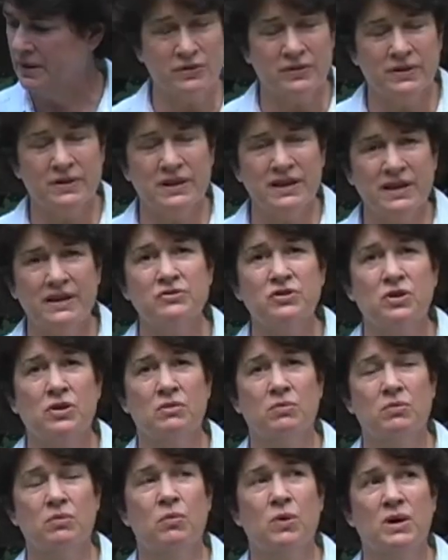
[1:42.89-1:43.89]
The leaves
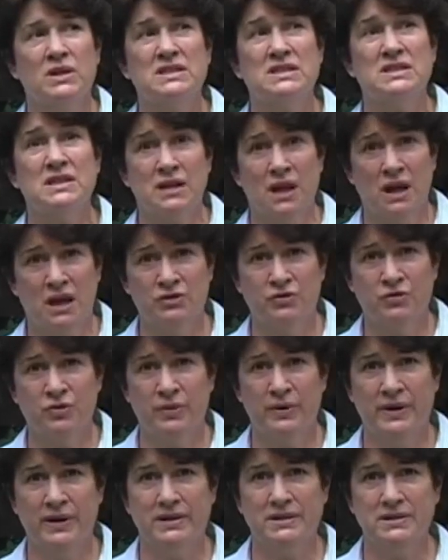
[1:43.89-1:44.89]
are what
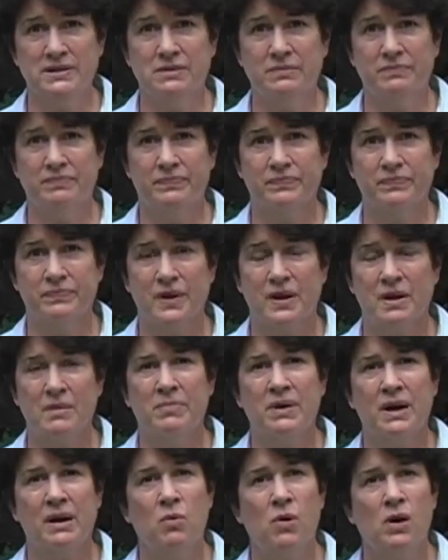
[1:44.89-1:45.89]
cilantro is,
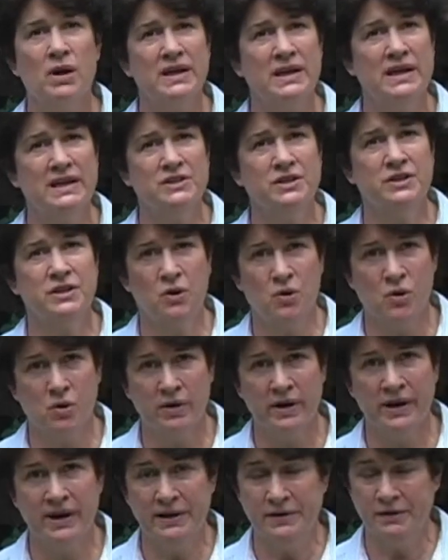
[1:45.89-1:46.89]
but I want to get to the
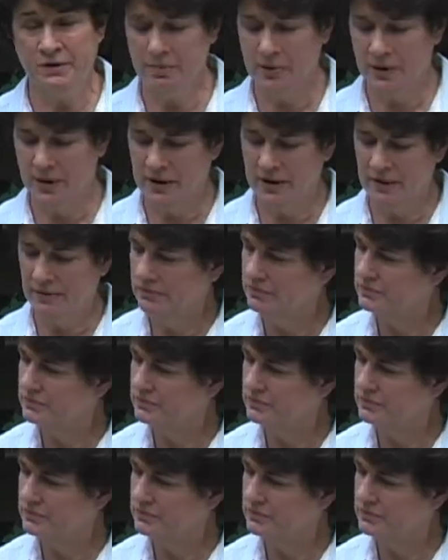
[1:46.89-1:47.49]
coriander part.